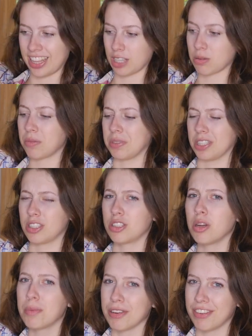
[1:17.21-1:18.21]
This one was
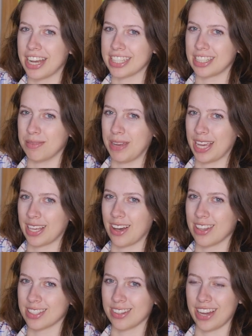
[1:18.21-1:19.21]
super fast to make.
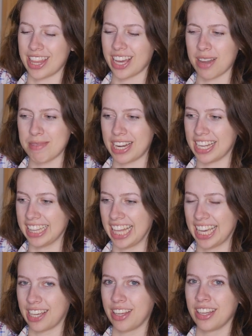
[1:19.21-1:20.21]
Also, I think I made it in
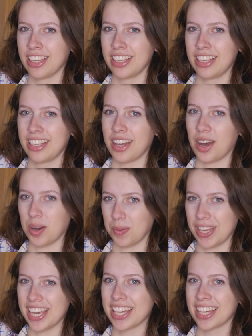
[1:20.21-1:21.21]
like a
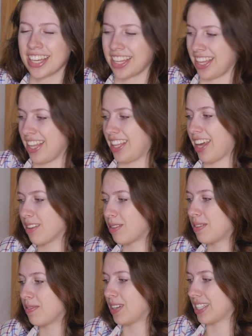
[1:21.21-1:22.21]
week. The other
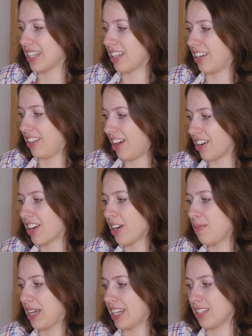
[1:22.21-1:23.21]
one was a little
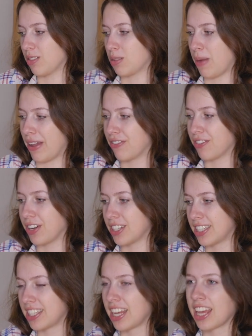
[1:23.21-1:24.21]
longer because it was my
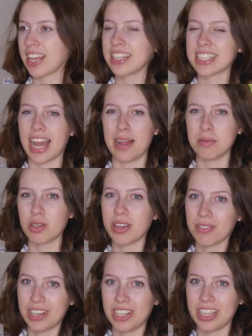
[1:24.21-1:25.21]
first time
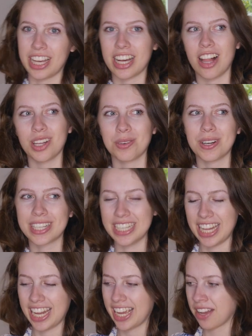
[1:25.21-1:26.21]
doing real like color work
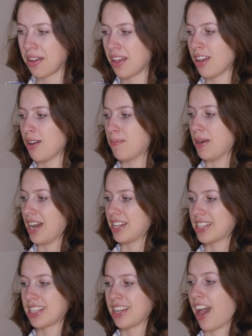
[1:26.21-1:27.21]
knitting.
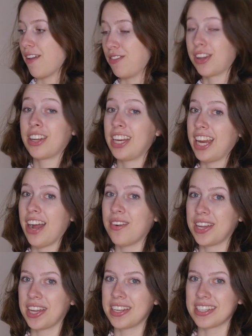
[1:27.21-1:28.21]
But I figured it
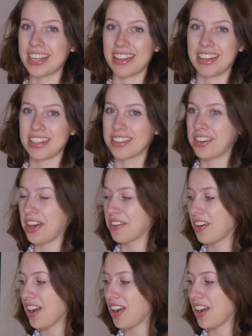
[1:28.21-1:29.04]
out and I think it turned out